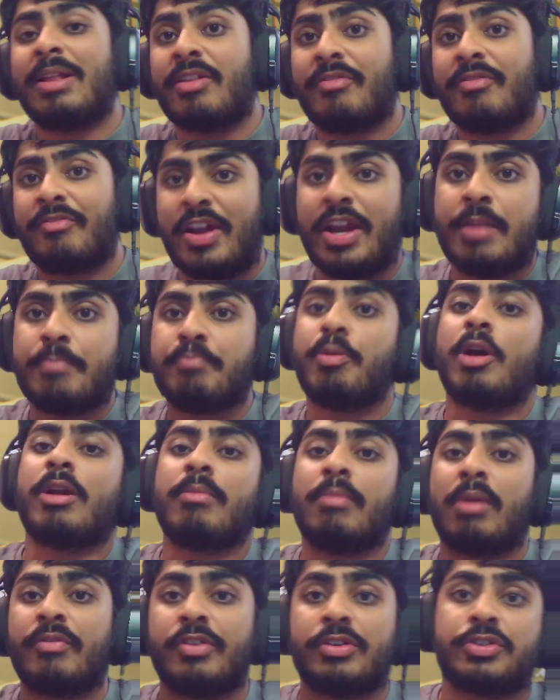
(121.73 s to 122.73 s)
at the very
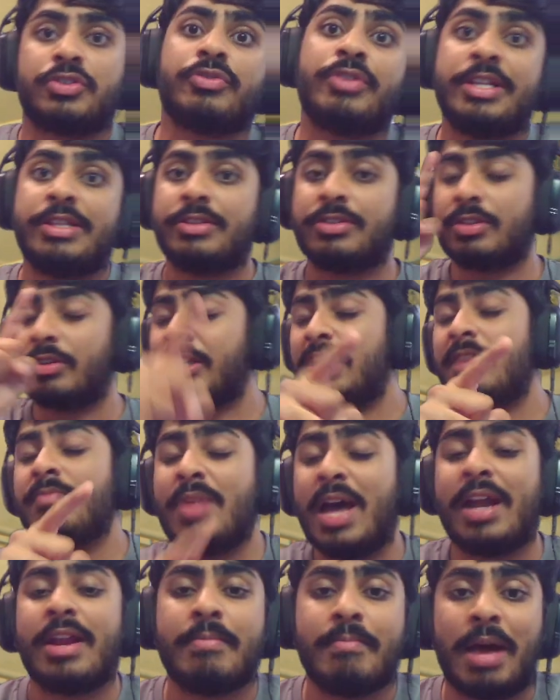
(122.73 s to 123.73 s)
bottom of your screen. So keep
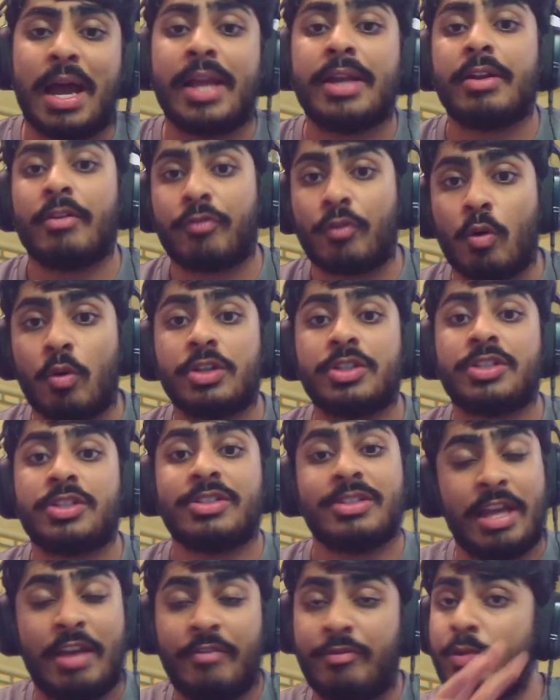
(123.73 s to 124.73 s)
that in mind, of
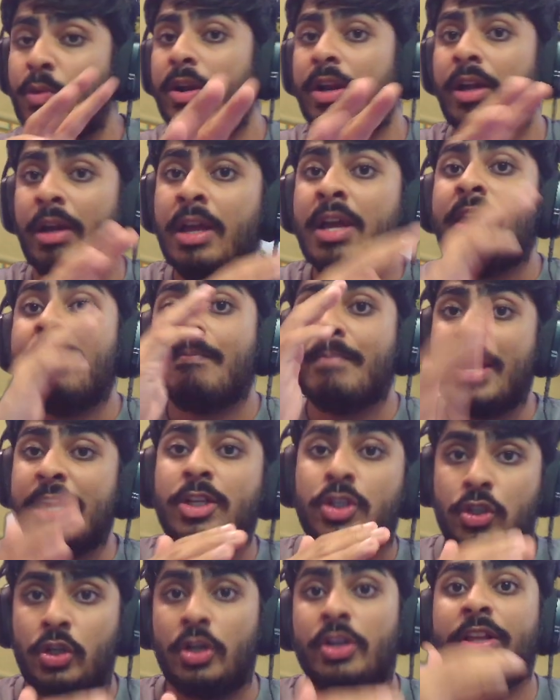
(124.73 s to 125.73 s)
course, if you want to
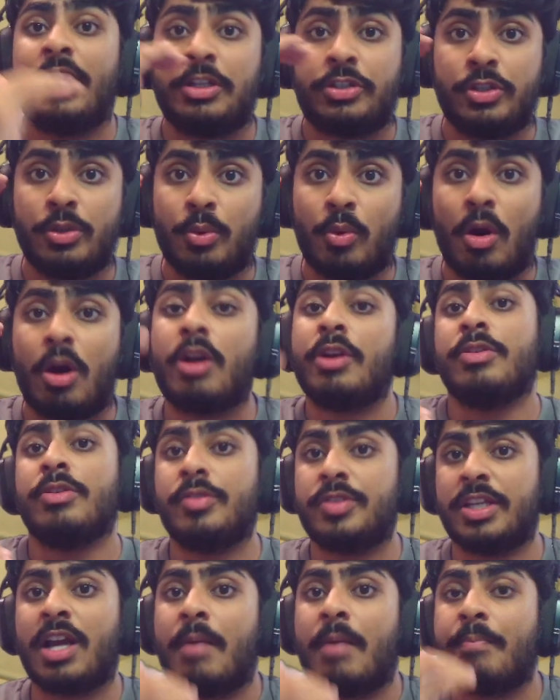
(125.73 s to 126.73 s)
make sure that you are
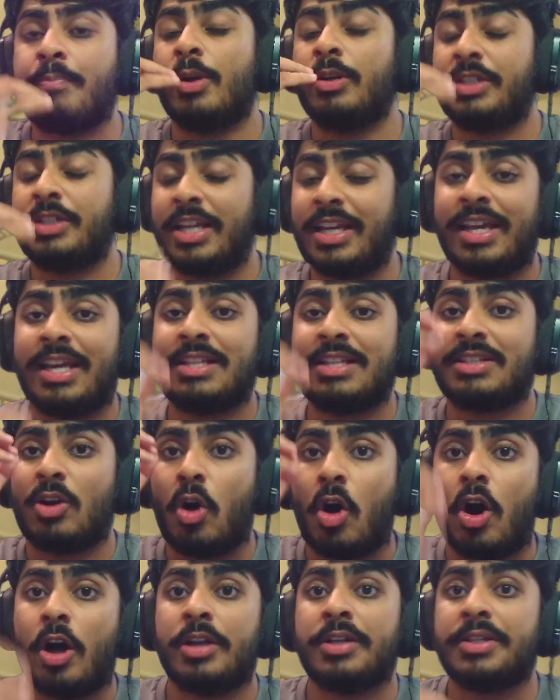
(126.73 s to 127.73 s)
using up your tickets
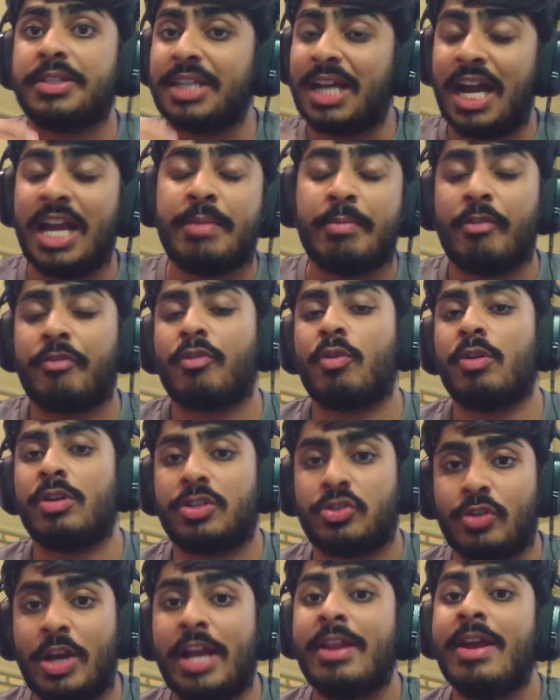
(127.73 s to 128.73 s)
on time, of
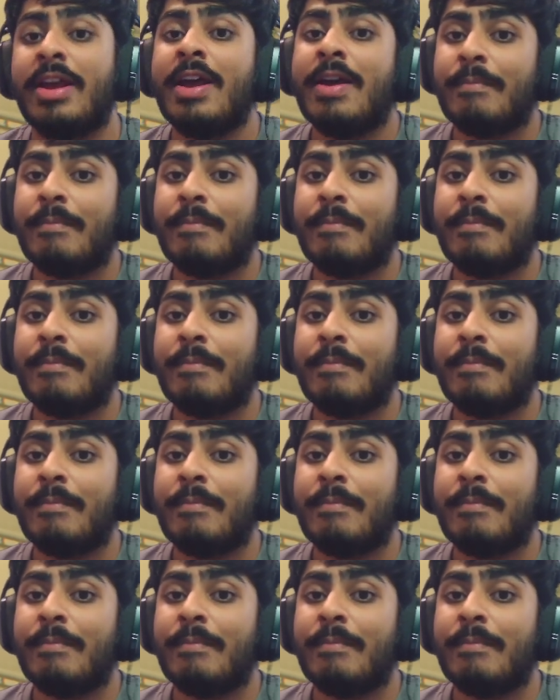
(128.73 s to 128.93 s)
course, right?